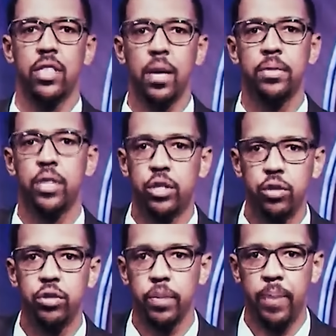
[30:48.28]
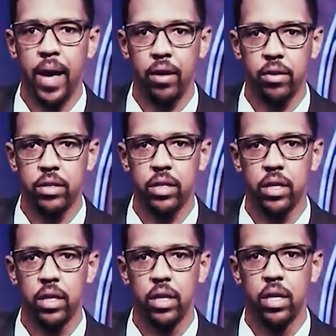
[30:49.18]
substitution
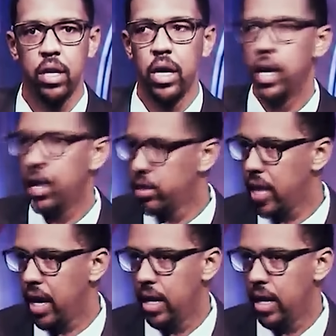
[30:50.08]
patterns. He goes,